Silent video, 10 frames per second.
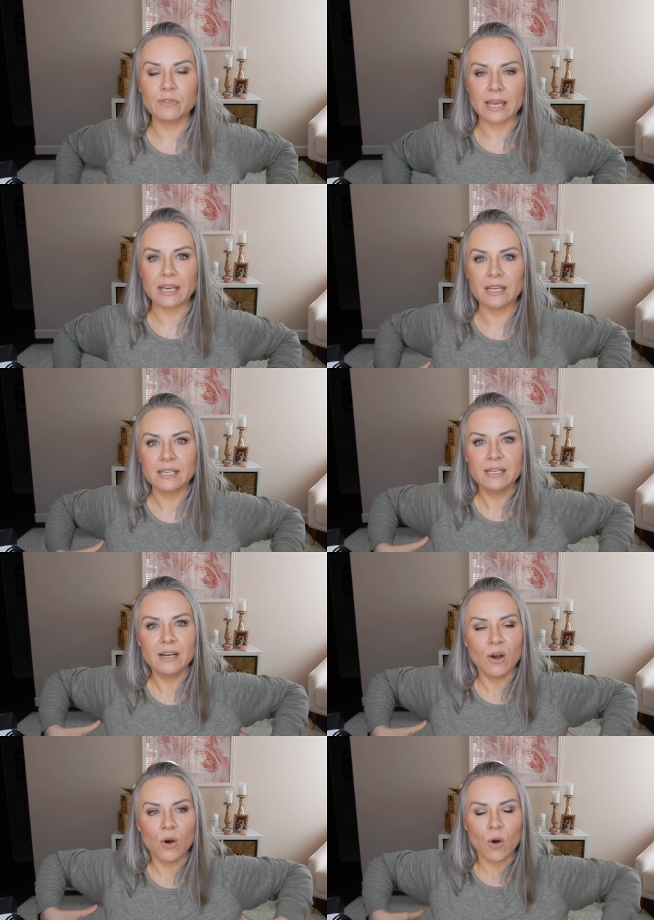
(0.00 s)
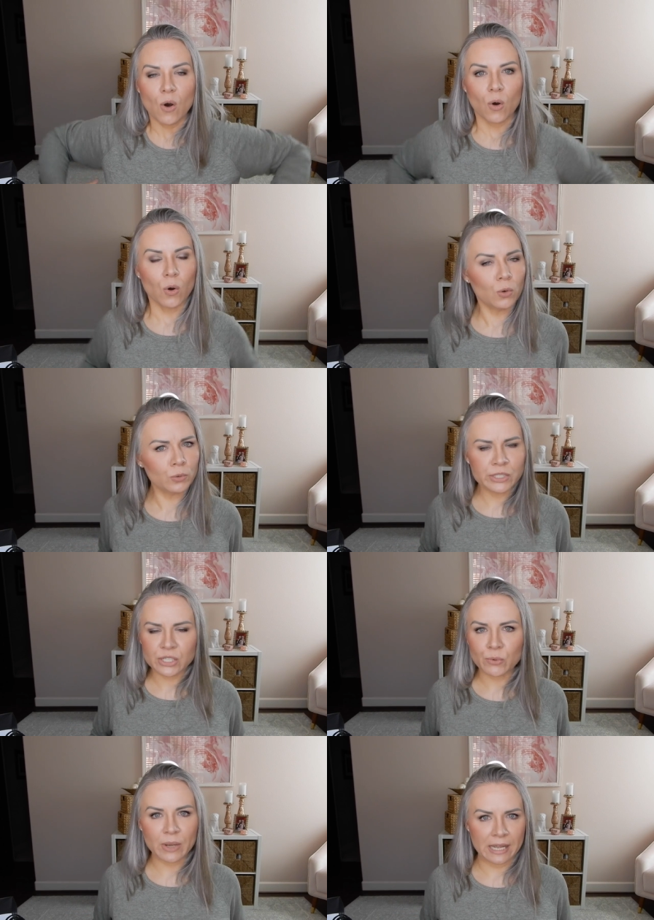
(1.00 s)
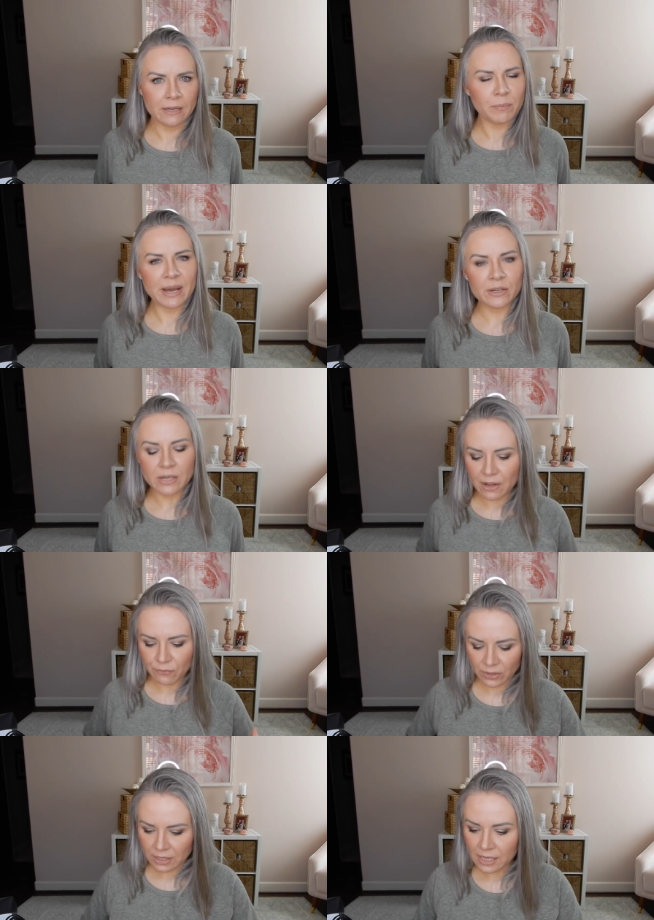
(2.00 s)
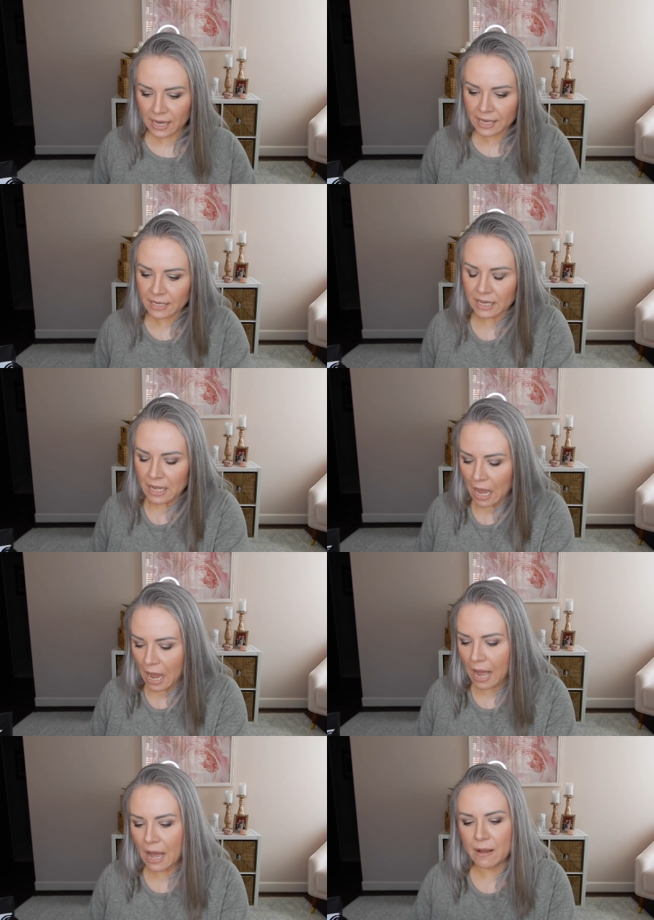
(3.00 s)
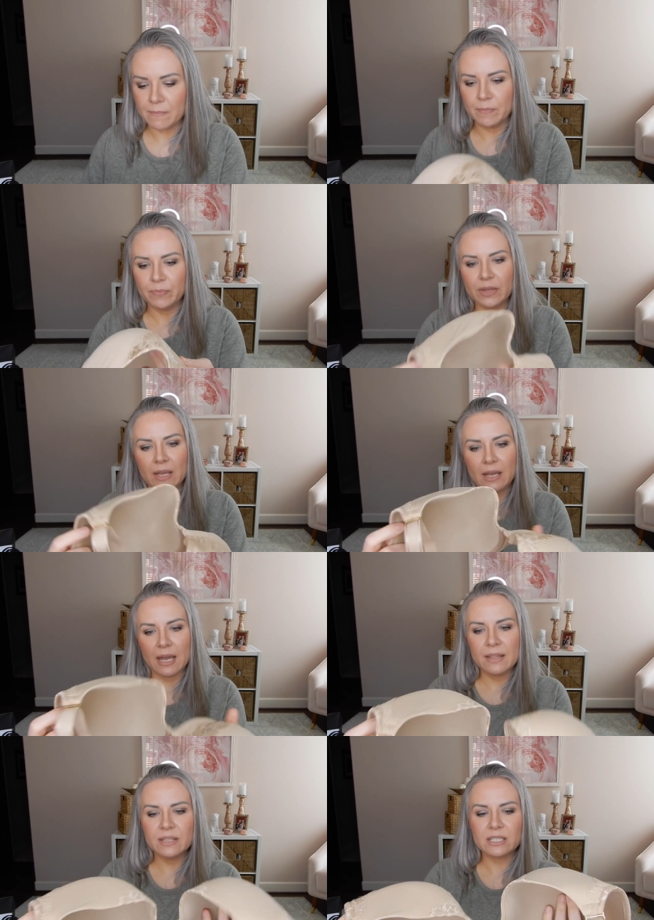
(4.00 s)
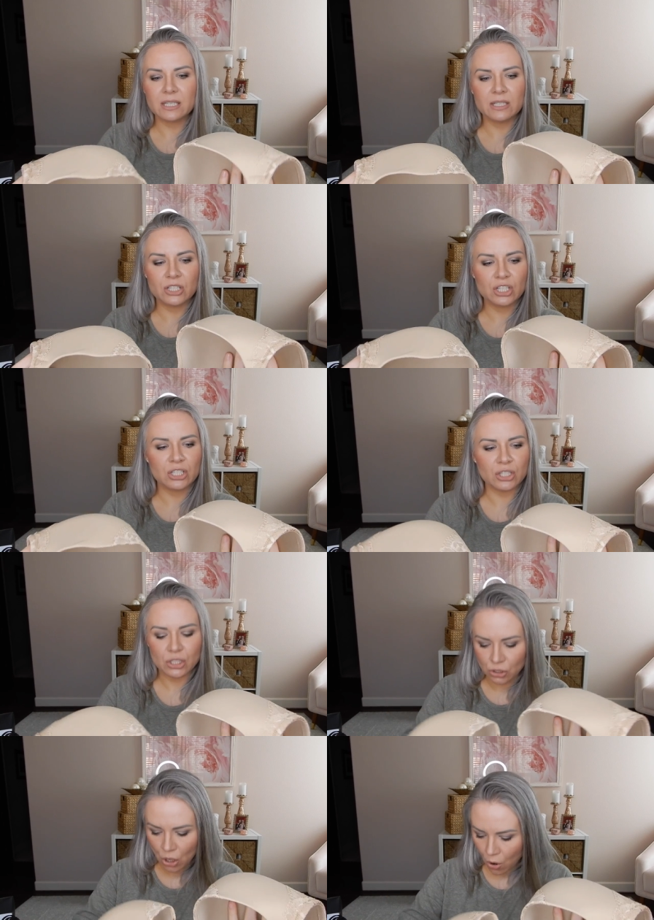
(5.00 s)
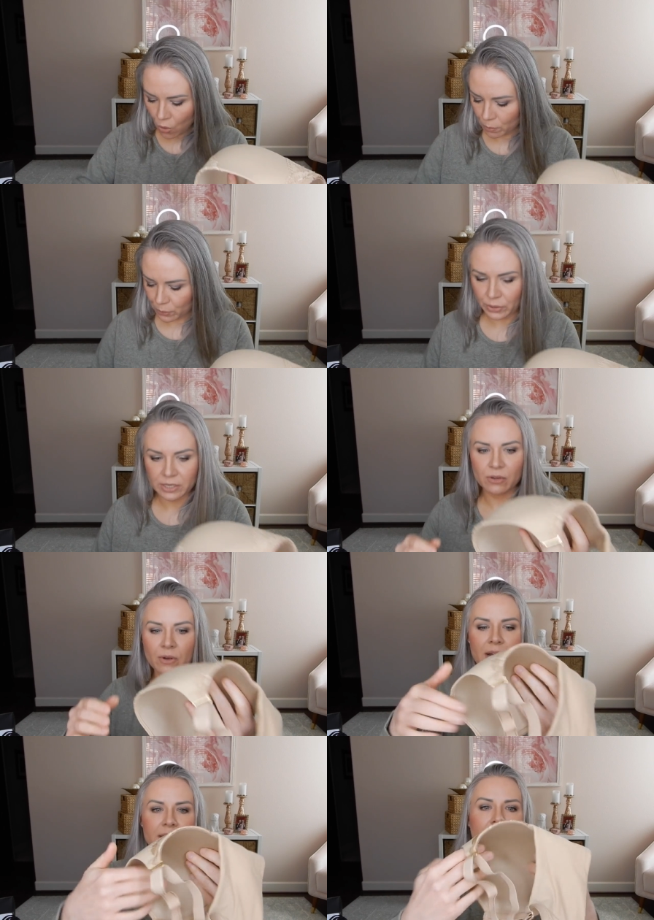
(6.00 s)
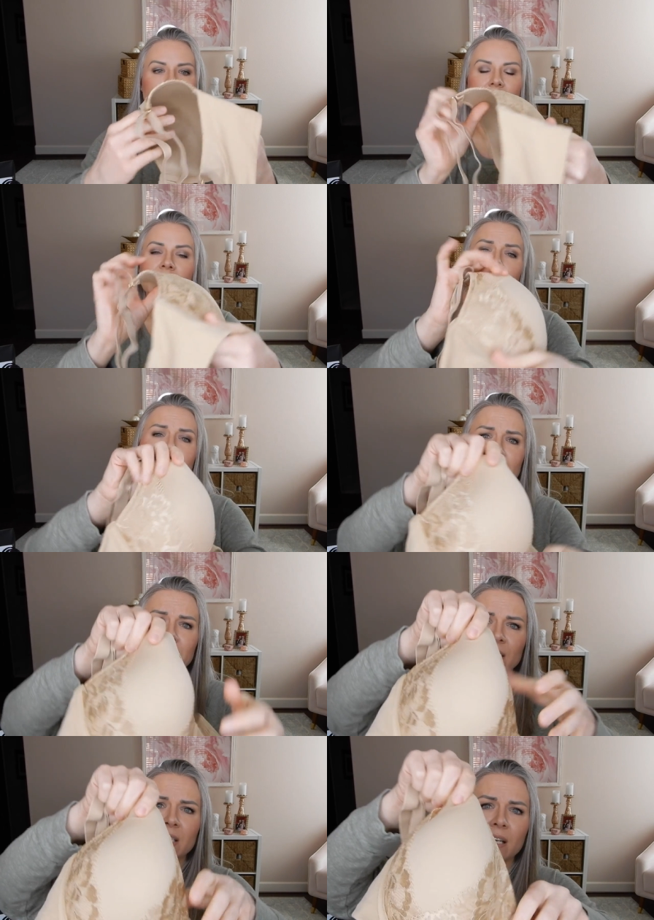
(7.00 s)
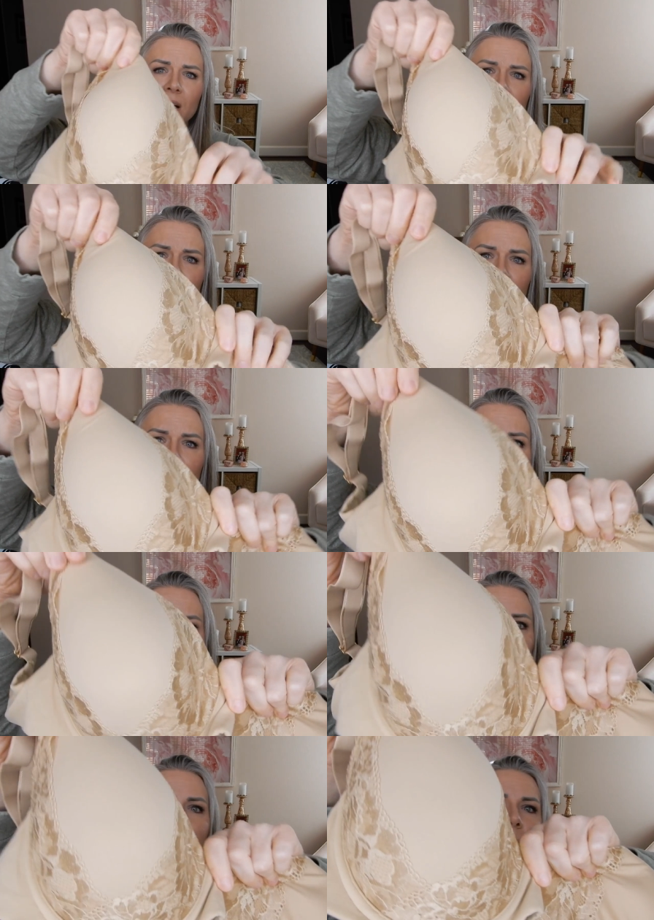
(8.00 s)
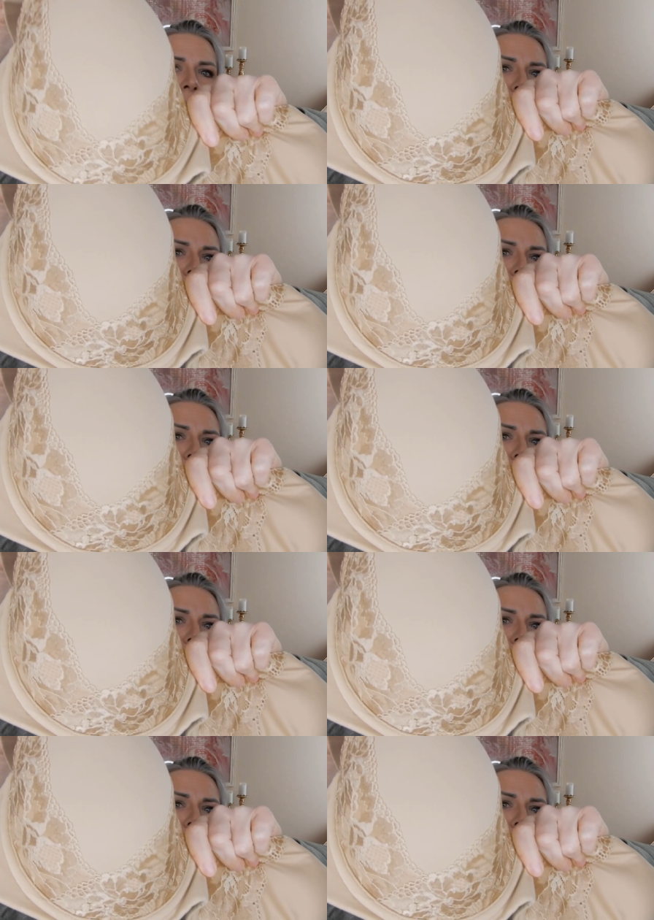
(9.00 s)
of like holds you in better, I feel like. Um, and this is just so pretty, you guys. I, and the lace detail, I think it's a little